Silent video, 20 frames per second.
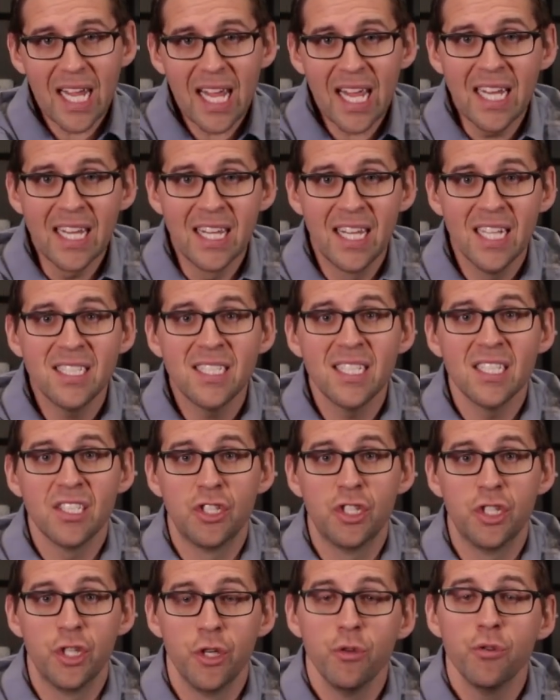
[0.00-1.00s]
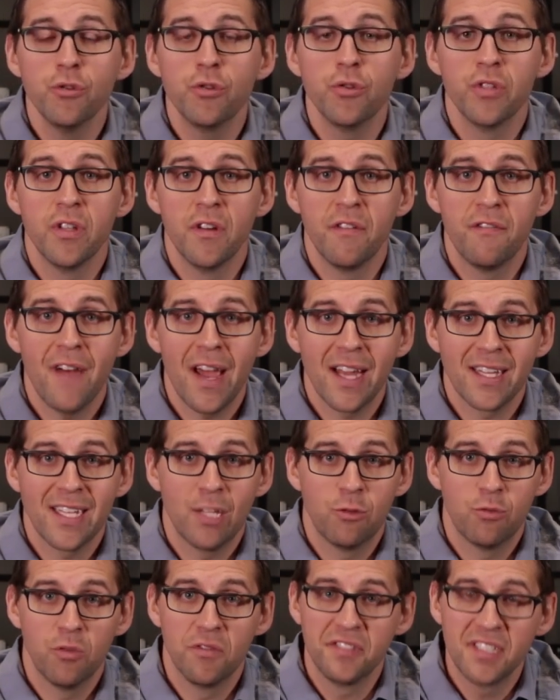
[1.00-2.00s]
This is due to the fact
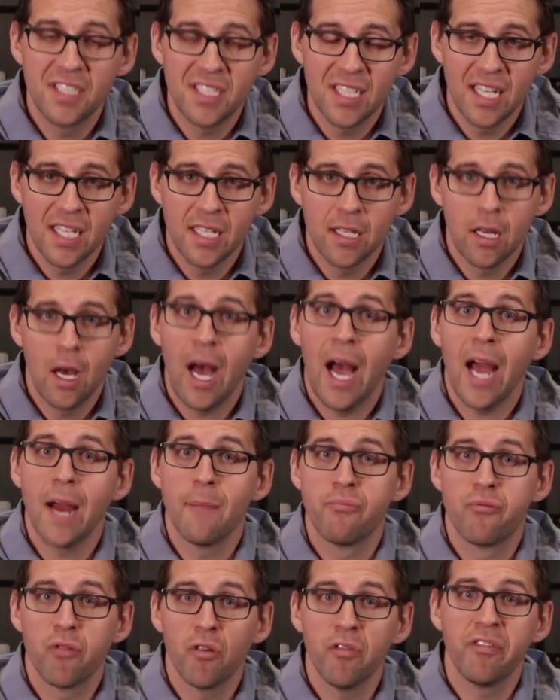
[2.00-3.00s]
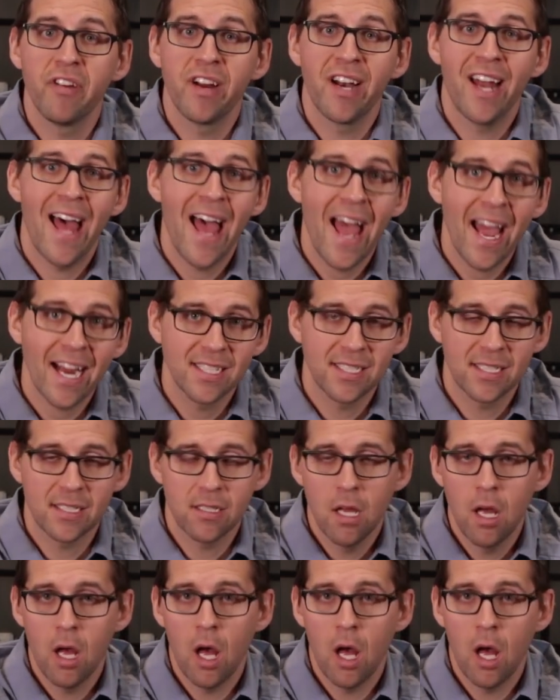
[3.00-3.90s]
that we've seen high-profile hacks